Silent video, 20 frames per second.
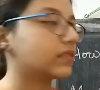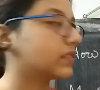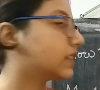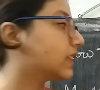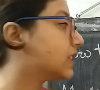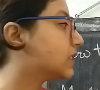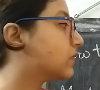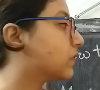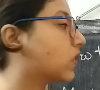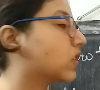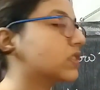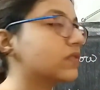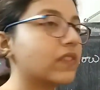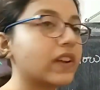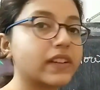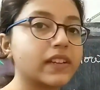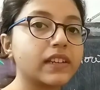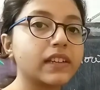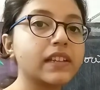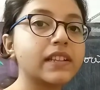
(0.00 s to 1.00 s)
This
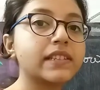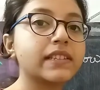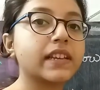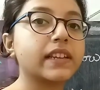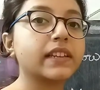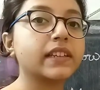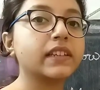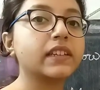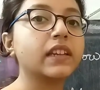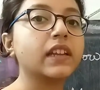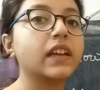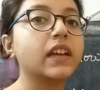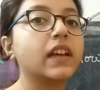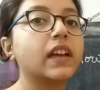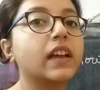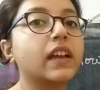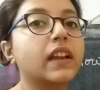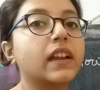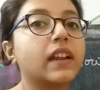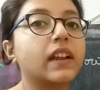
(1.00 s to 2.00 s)
phosphatidylserine
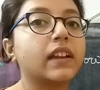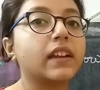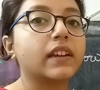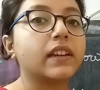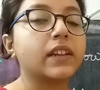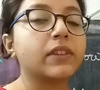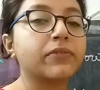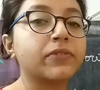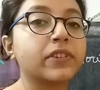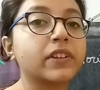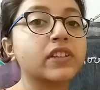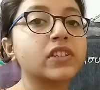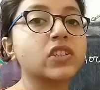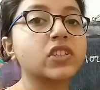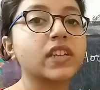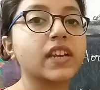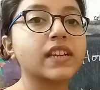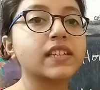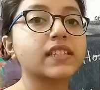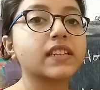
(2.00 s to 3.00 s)

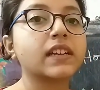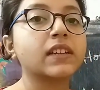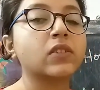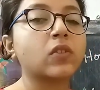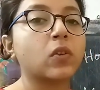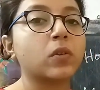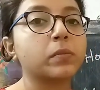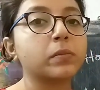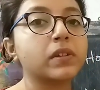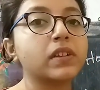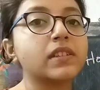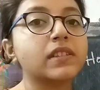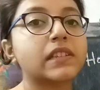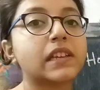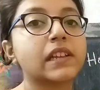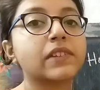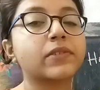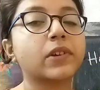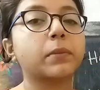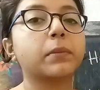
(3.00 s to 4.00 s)
differentiates a normal
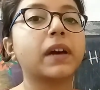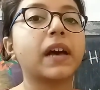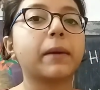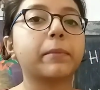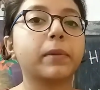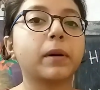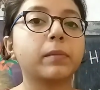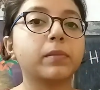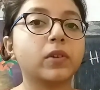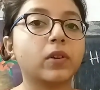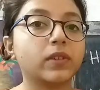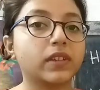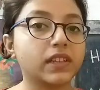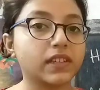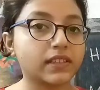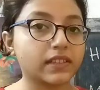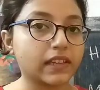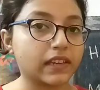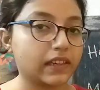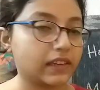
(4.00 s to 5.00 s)
cell from an apoptotic
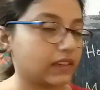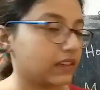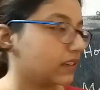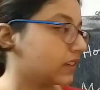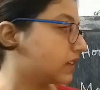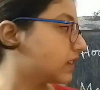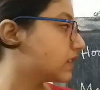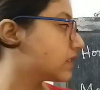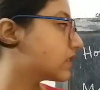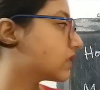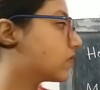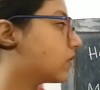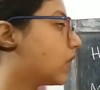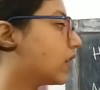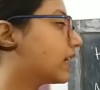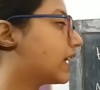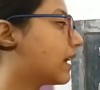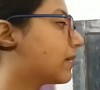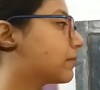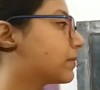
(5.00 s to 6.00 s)
cell. So
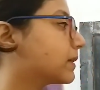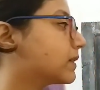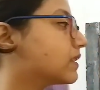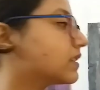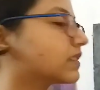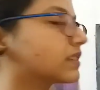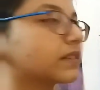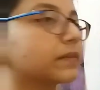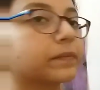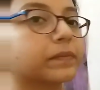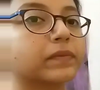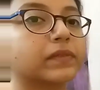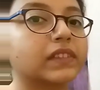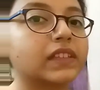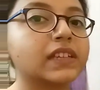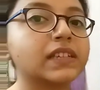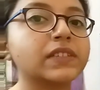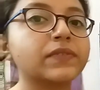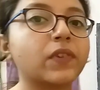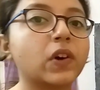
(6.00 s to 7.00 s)
what happens?
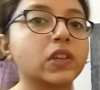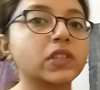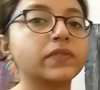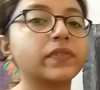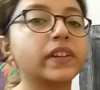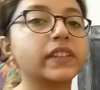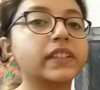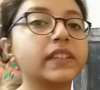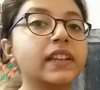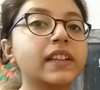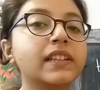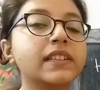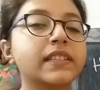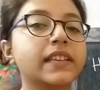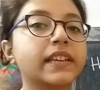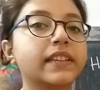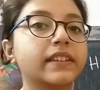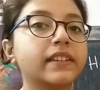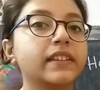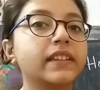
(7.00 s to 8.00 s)
This
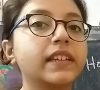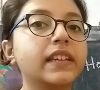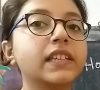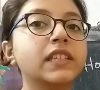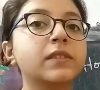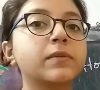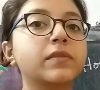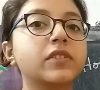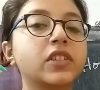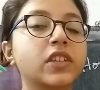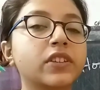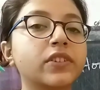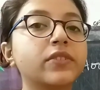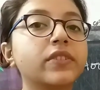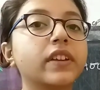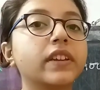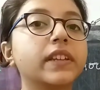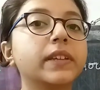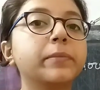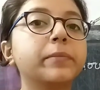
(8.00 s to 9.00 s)
phosphatidylserine is
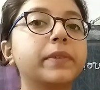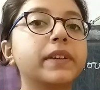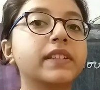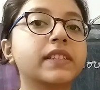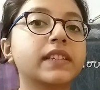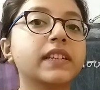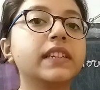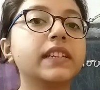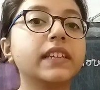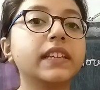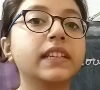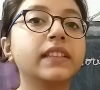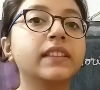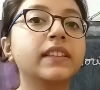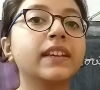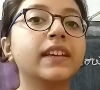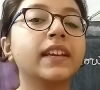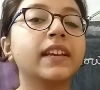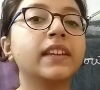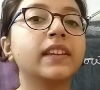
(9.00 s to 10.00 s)
generally present in
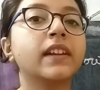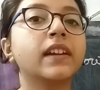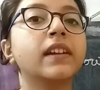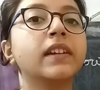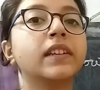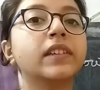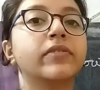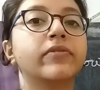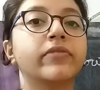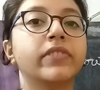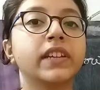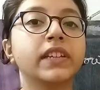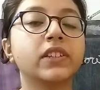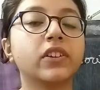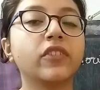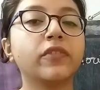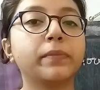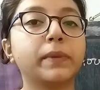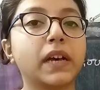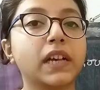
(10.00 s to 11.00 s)
the inner leaflet
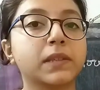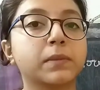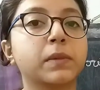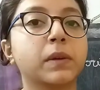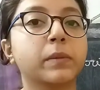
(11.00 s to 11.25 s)
of plasma